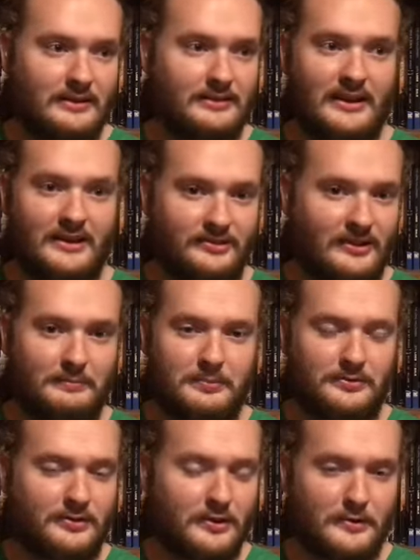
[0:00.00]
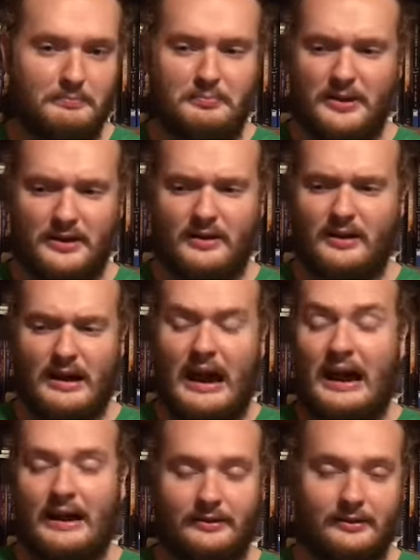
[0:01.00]
last episode, but
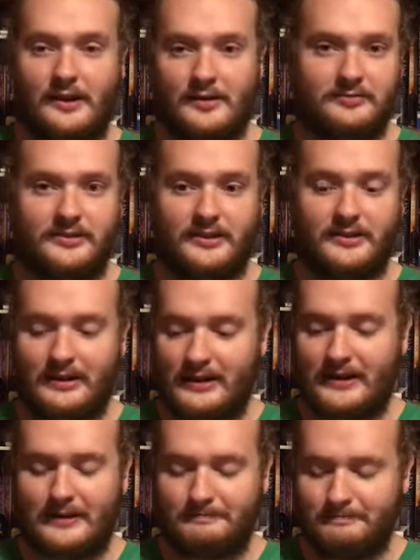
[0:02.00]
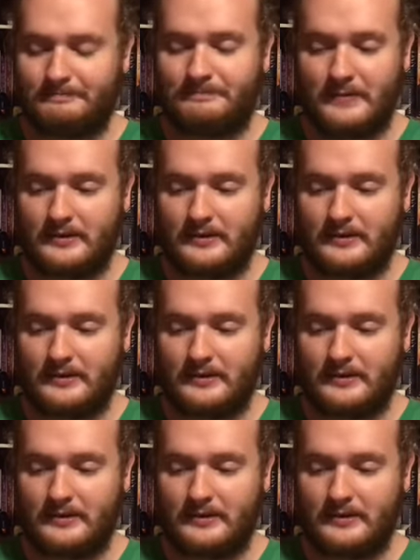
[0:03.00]
I loved it. I'm